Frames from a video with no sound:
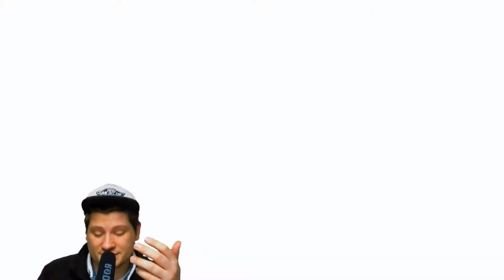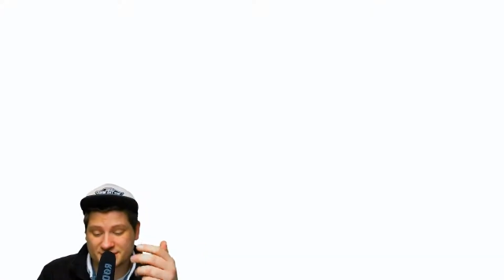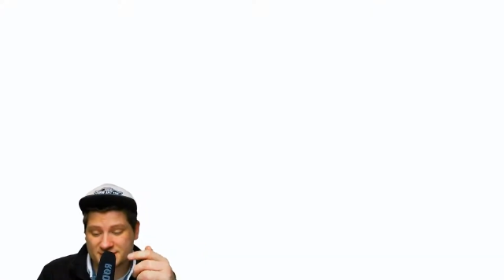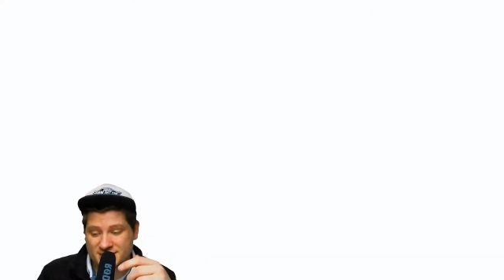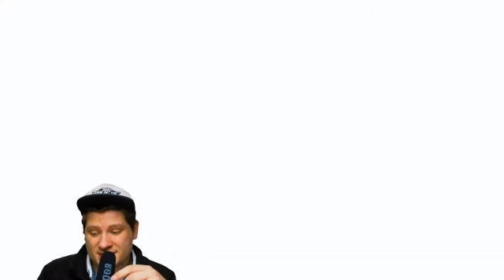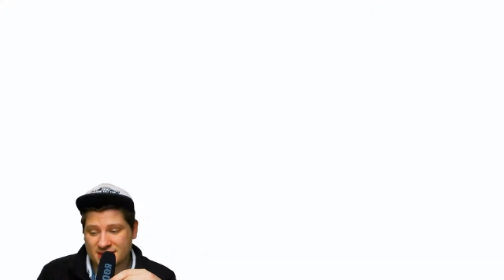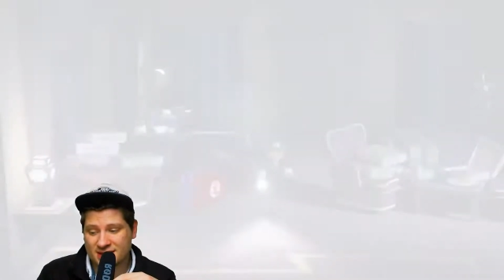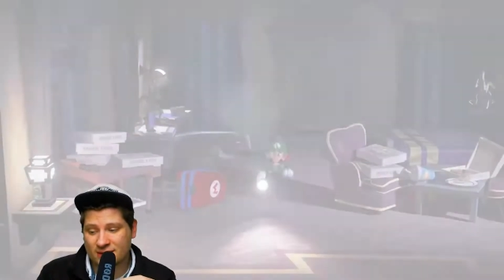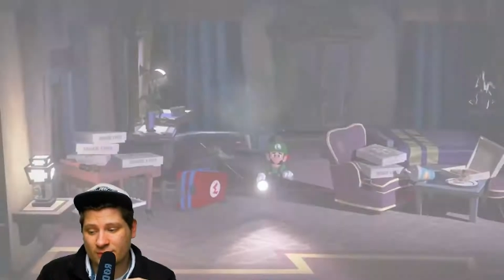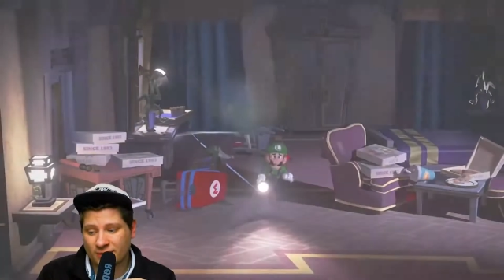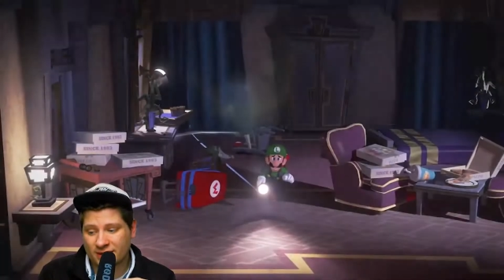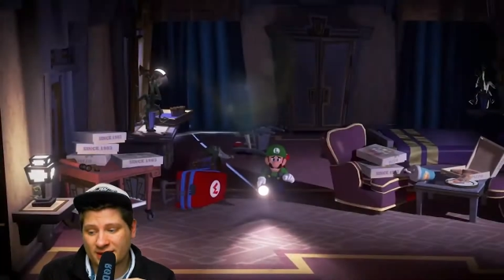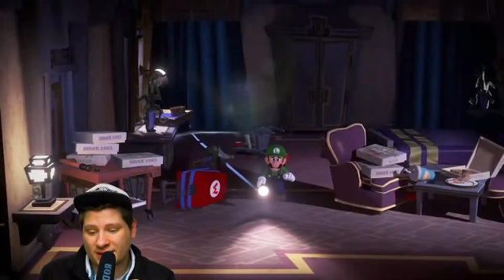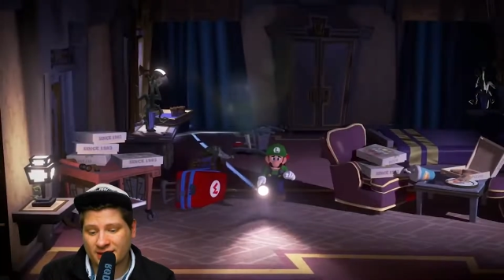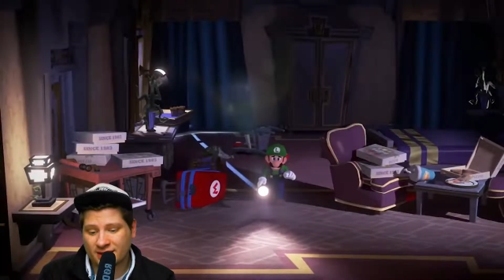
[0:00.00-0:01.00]
to see that we're
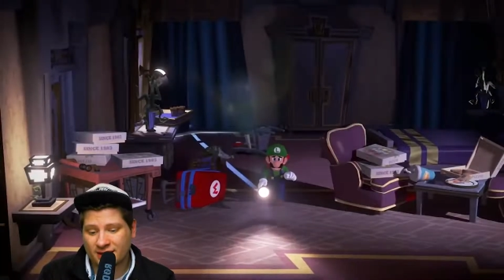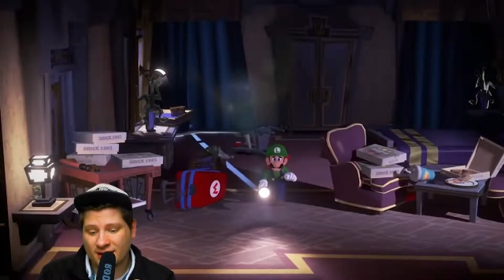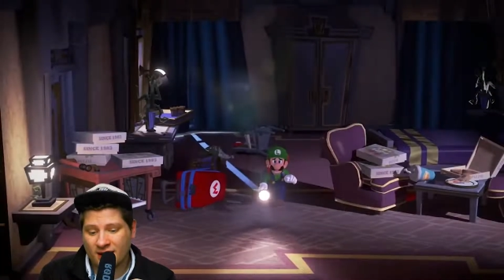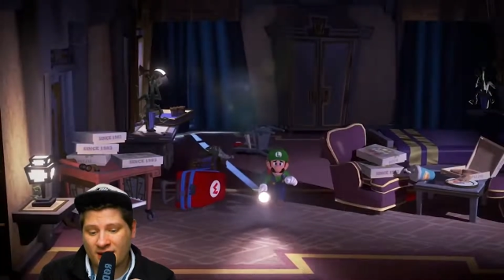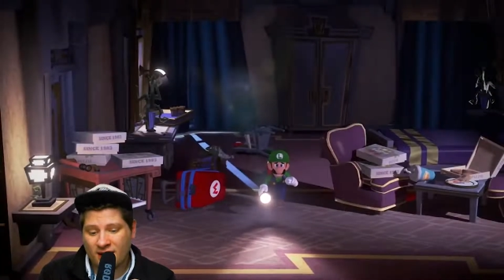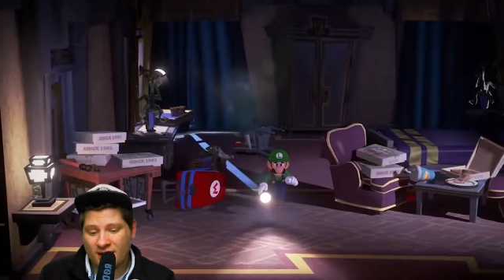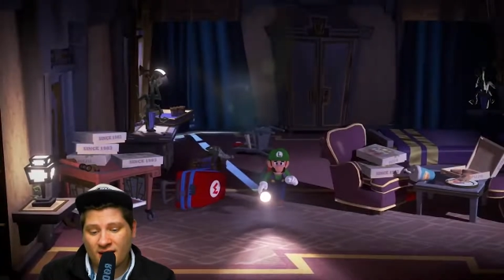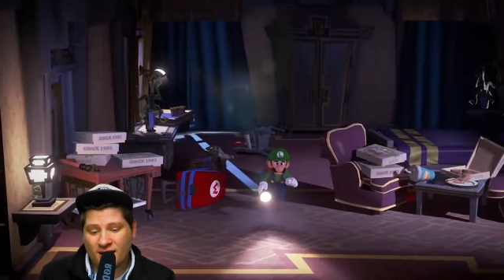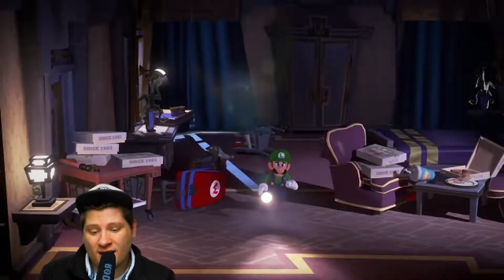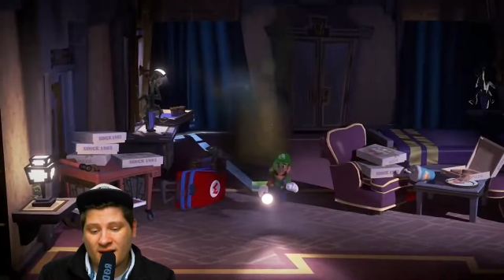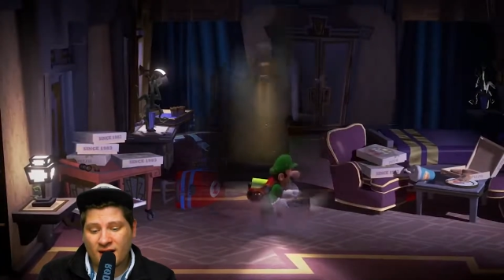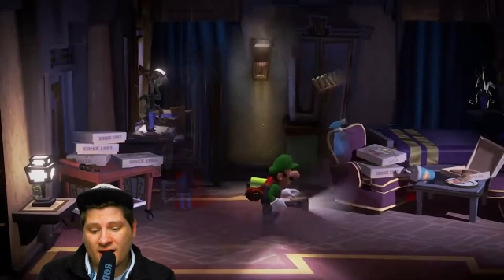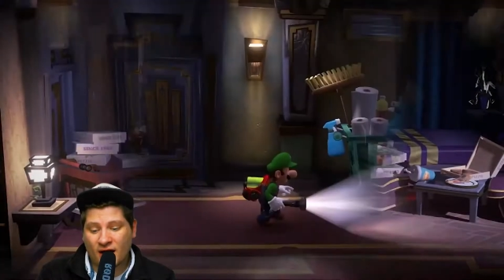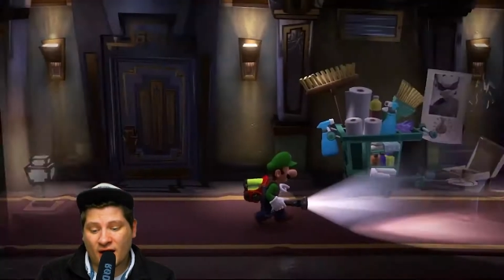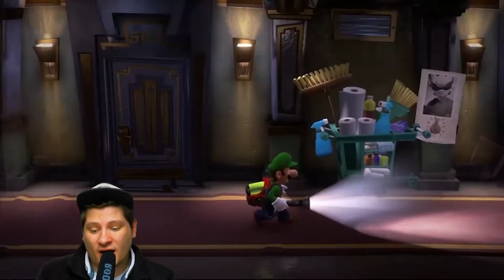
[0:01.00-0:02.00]
getting
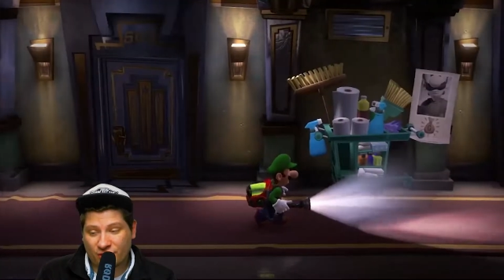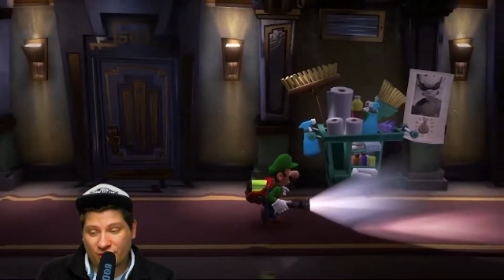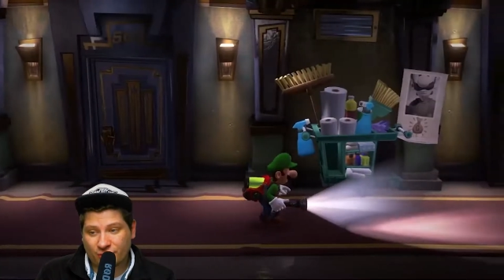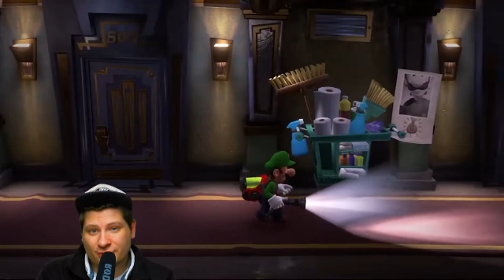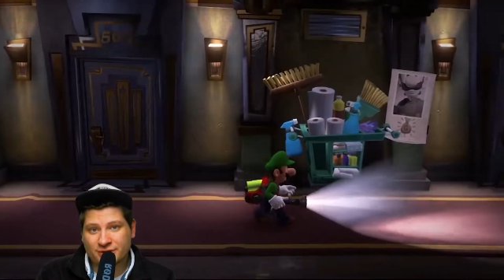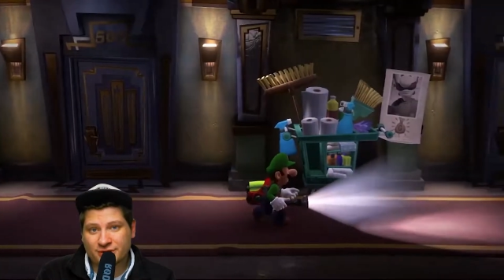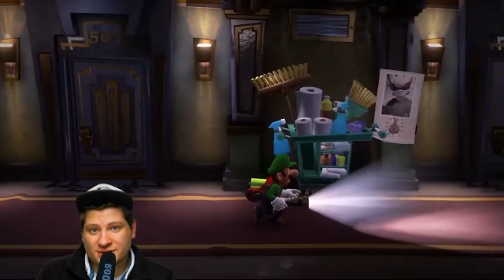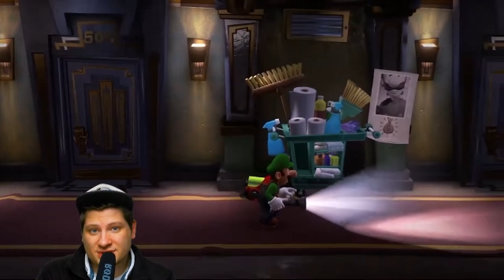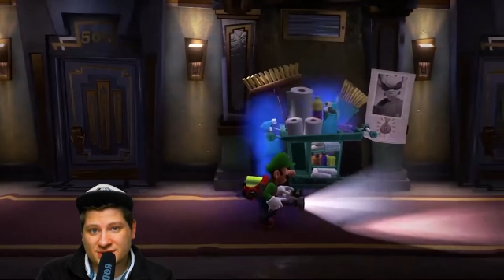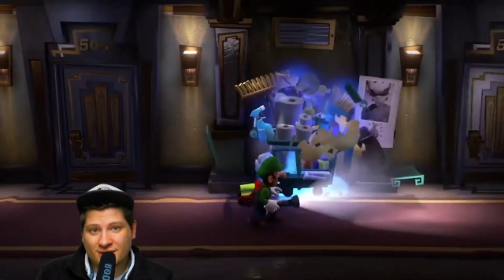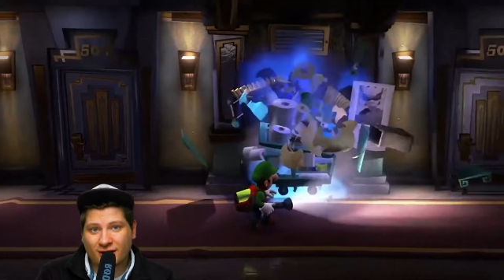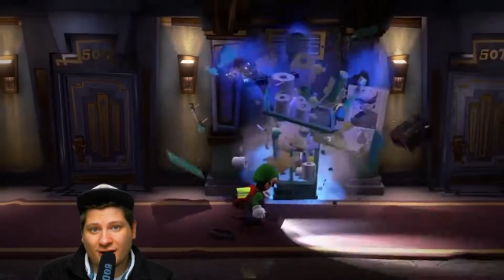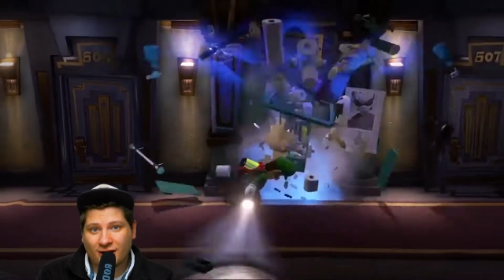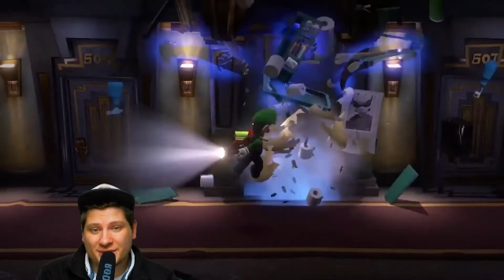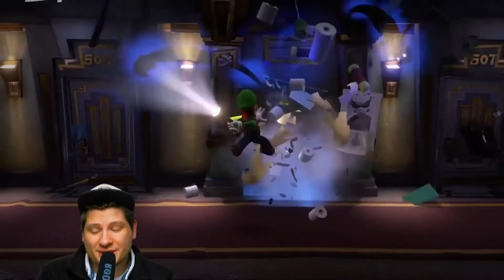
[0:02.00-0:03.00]
a third
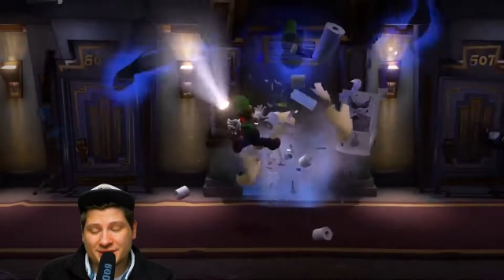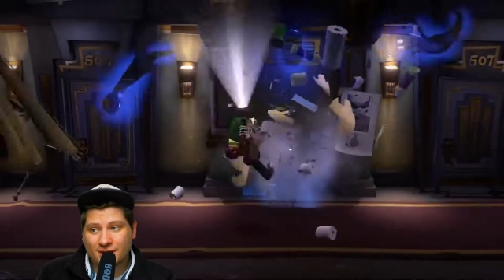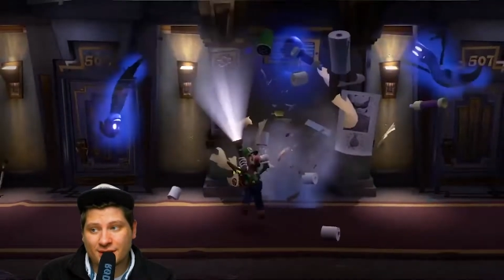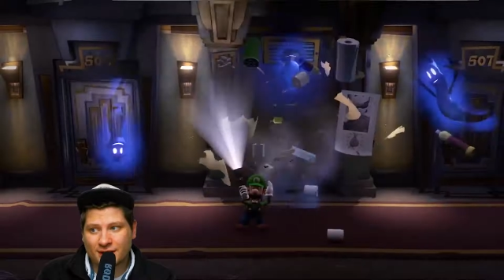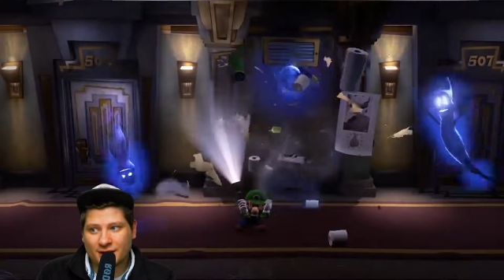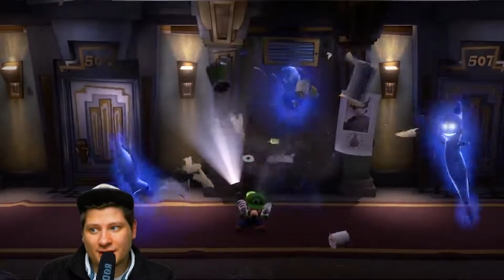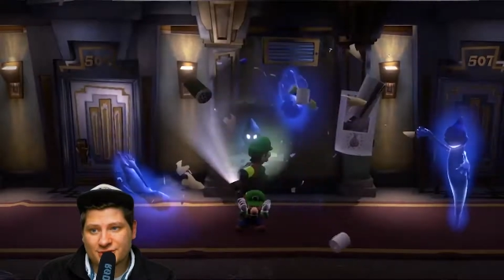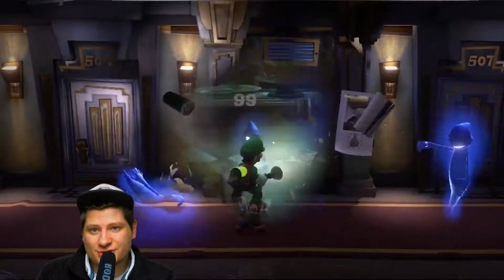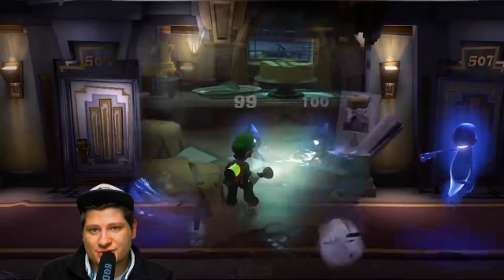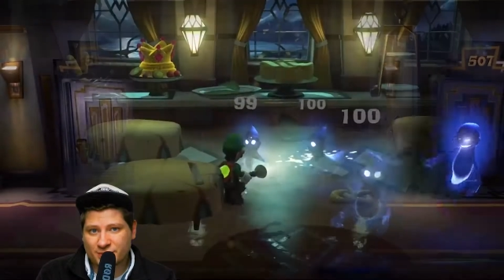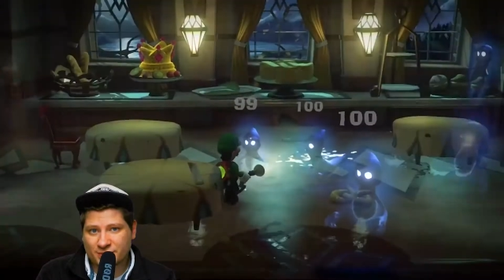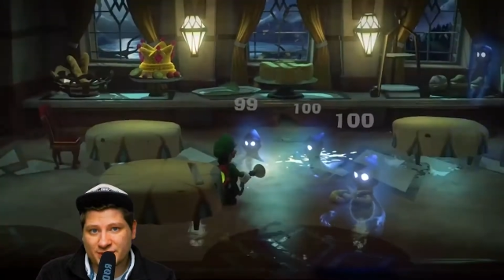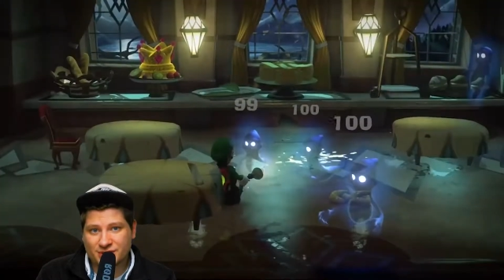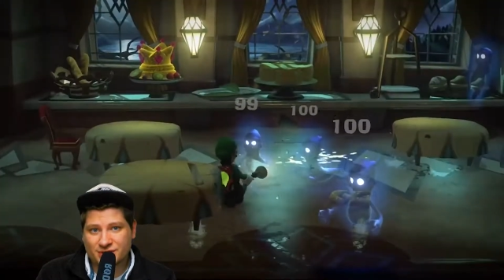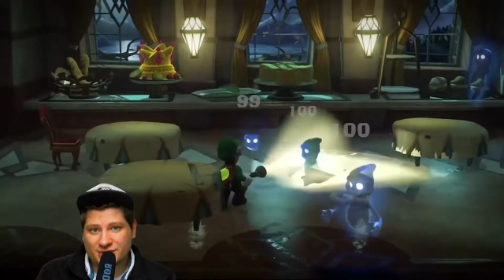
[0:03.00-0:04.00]
installment on the
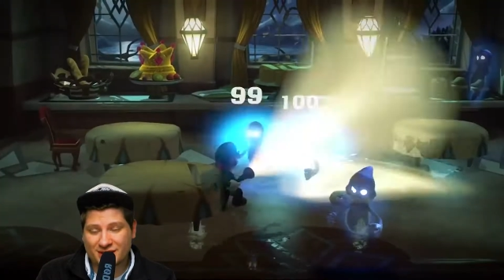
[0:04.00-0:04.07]
Switch.